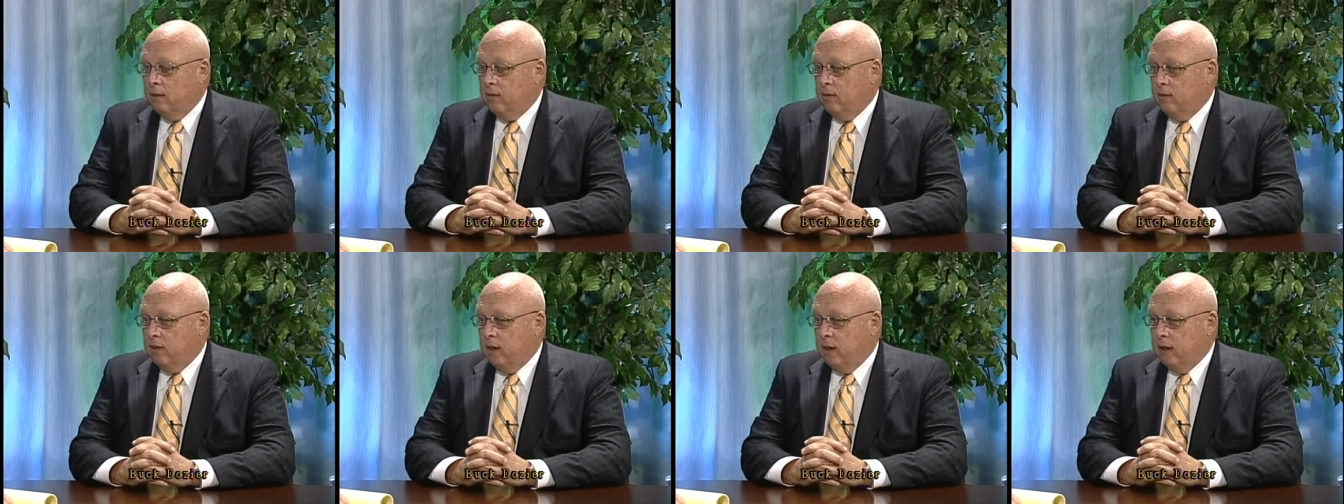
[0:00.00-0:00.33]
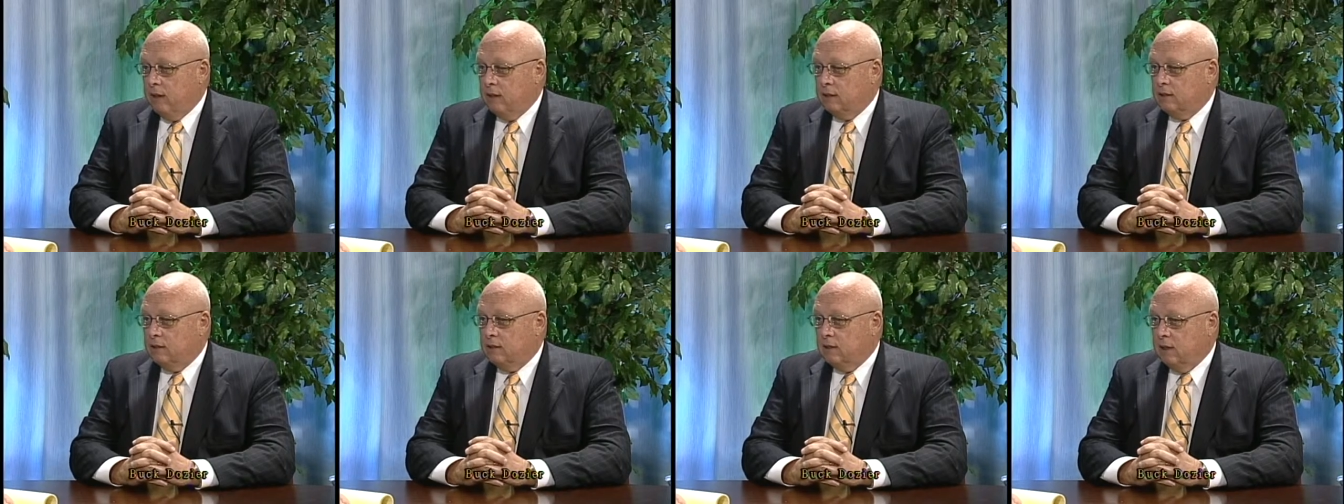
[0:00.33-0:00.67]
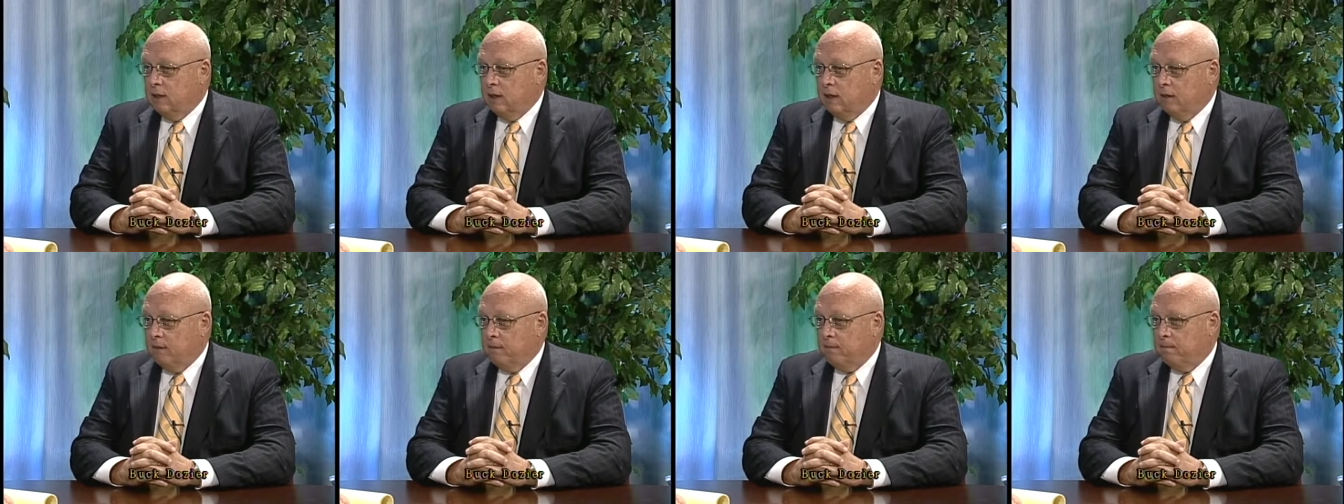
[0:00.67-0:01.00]
that
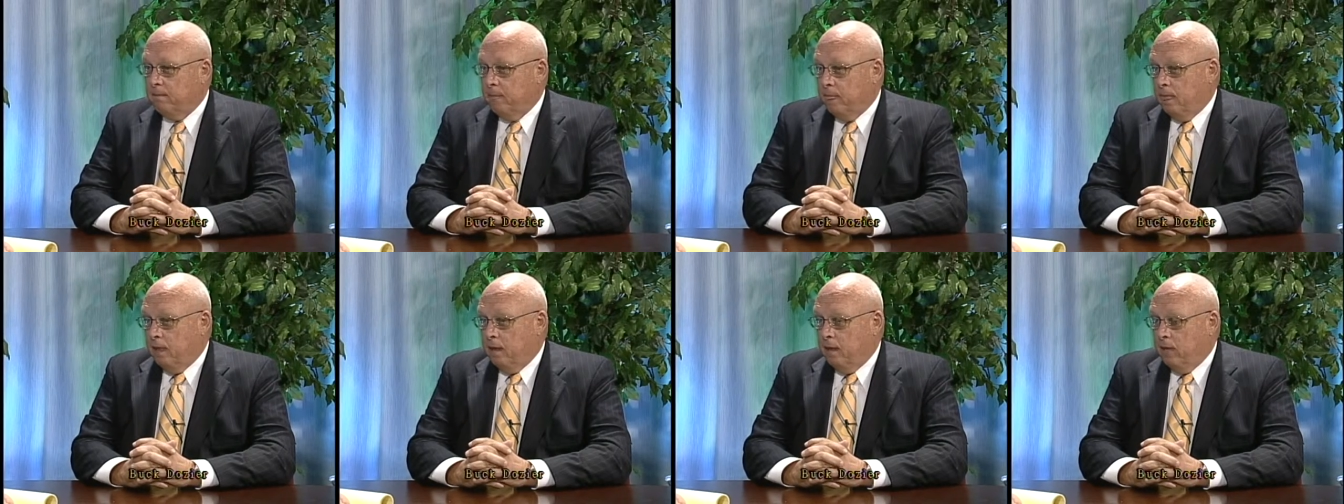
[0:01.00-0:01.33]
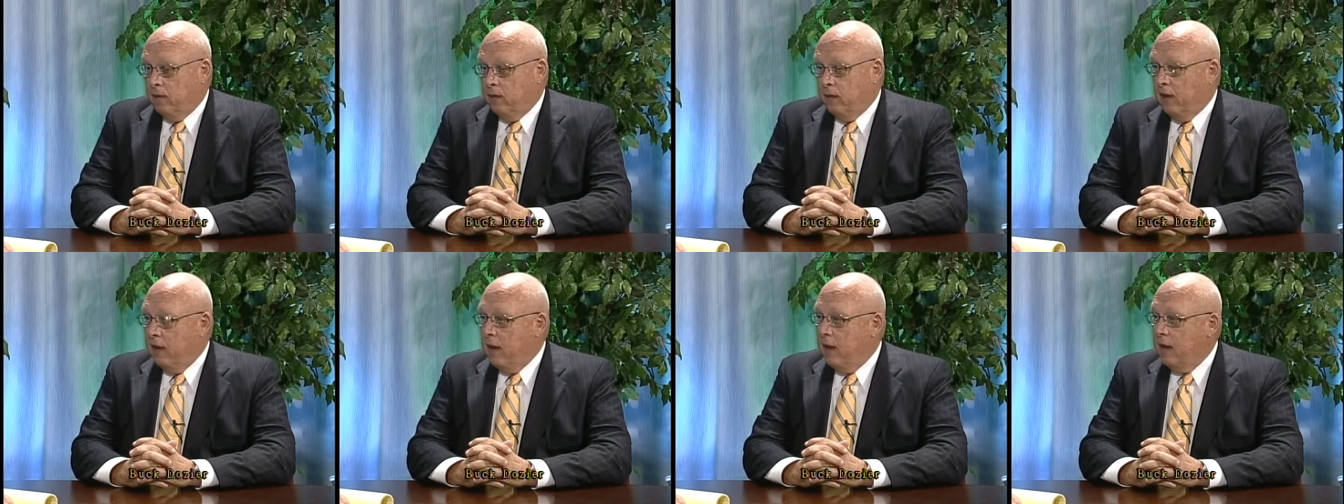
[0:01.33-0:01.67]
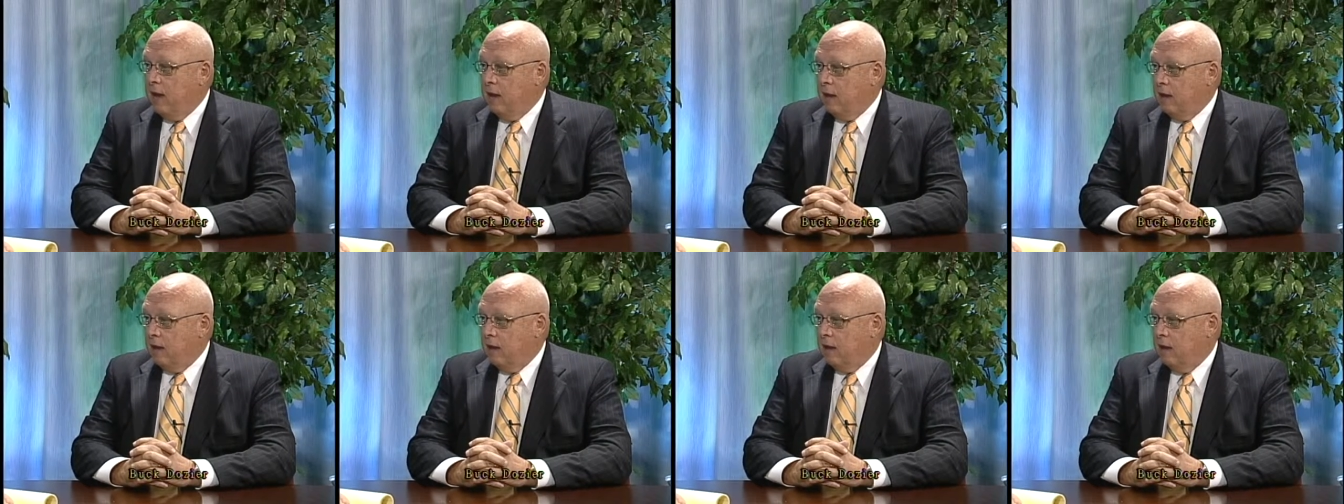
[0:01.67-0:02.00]
um, the
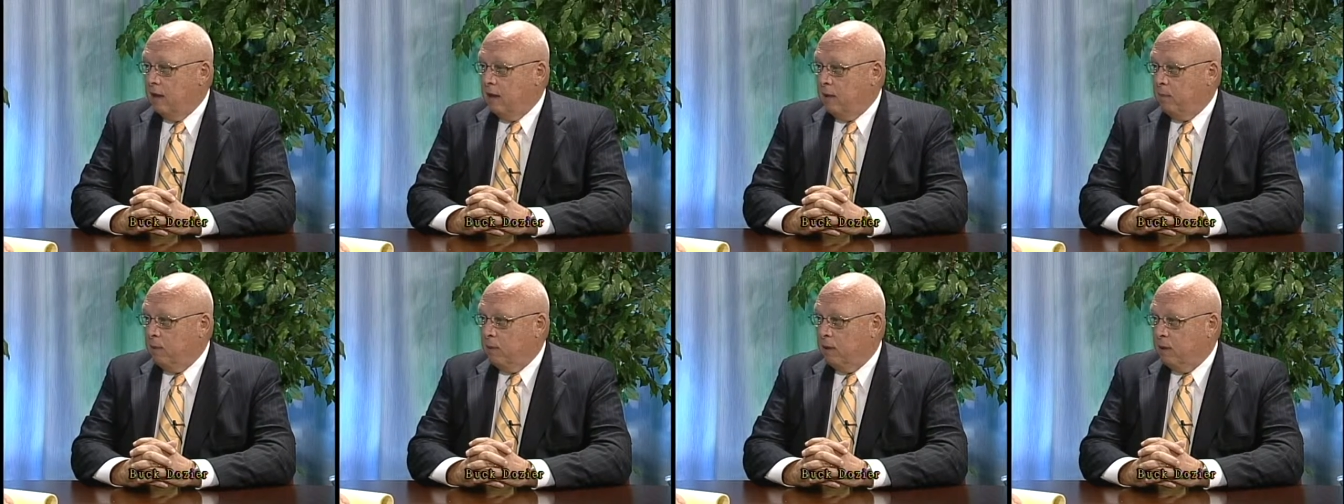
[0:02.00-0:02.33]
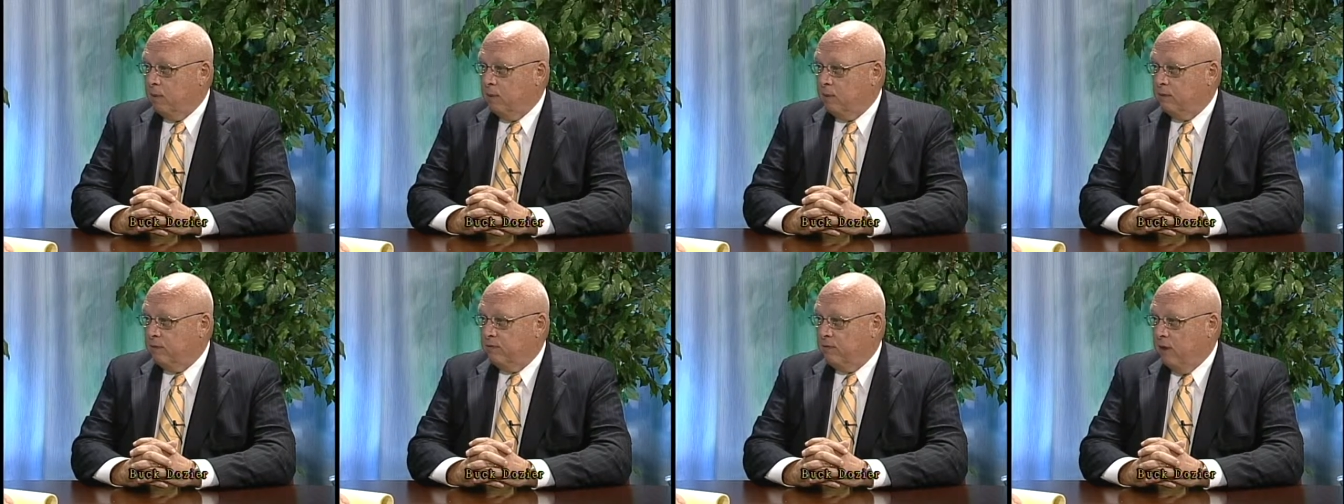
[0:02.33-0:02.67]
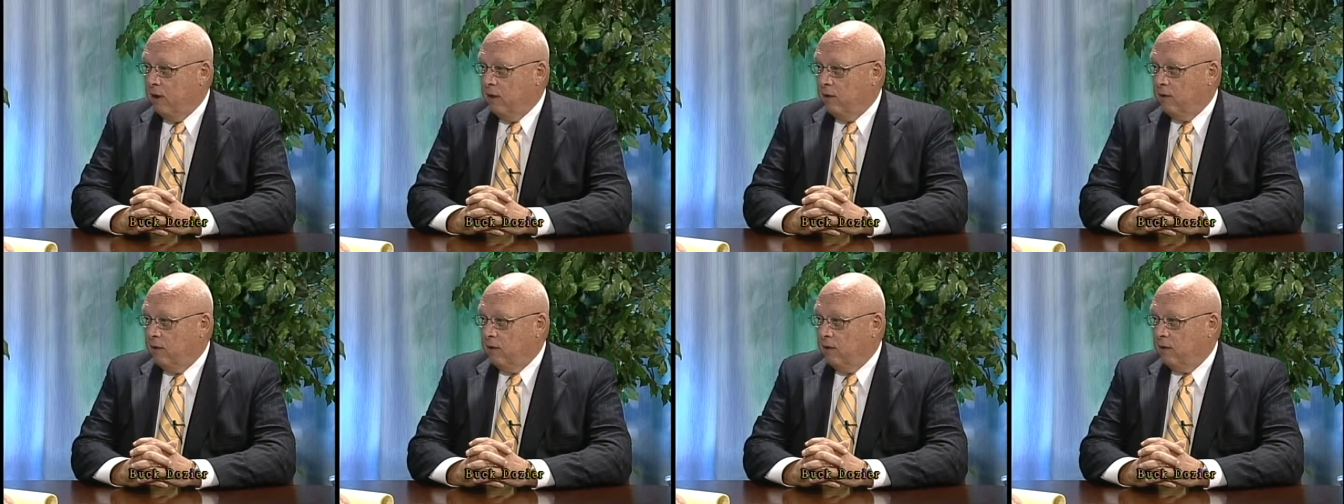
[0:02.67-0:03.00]
gang had become his
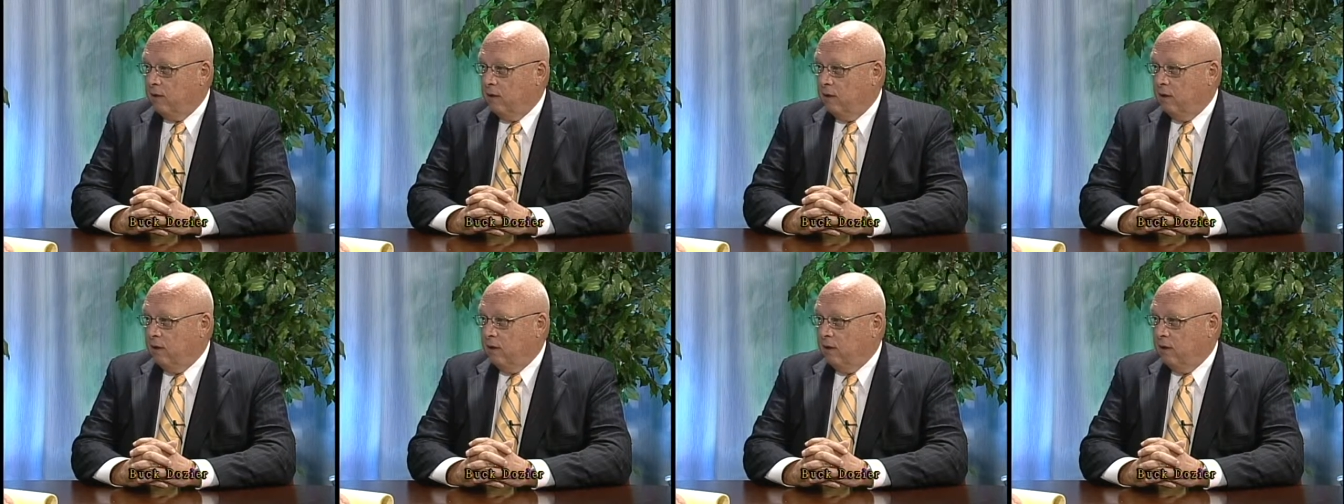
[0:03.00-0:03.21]
father,